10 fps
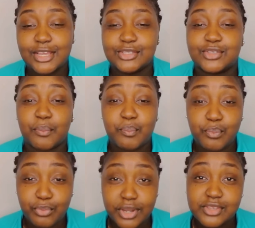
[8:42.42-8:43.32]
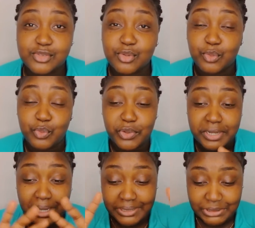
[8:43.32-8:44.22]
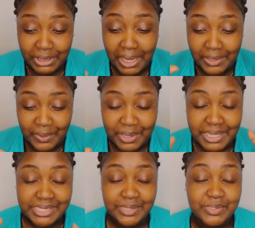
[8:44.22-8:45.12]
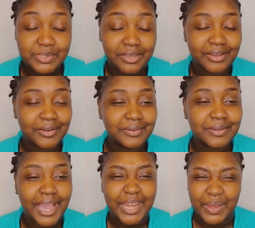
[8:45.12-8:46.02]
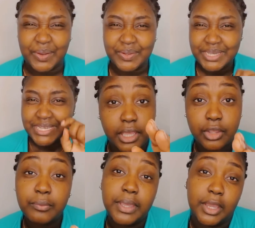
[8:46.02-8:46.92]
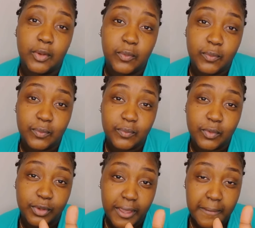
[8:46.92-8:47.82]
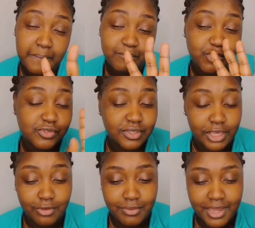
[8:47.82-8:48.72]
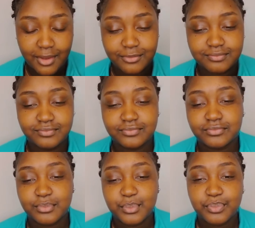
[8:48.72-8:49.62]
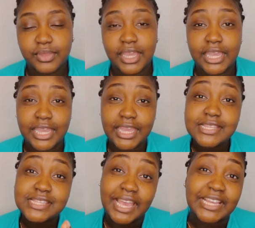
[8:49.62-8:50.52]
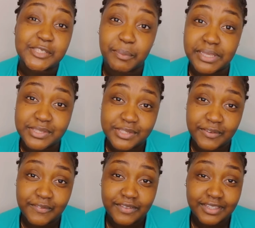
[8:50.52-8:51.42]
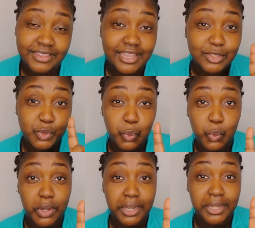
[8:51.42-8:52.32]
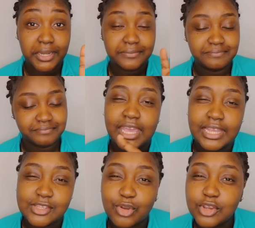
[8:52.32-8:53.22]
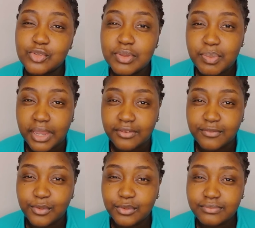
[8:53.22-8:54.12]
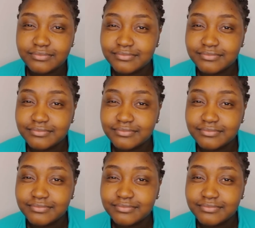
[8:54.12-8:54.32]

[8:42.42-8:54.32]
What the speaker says: So breast reduction. I know that sounds, oh, I know. Hear me out, okay? Just hear me out. It's expensive. That's one. It's going to be painful.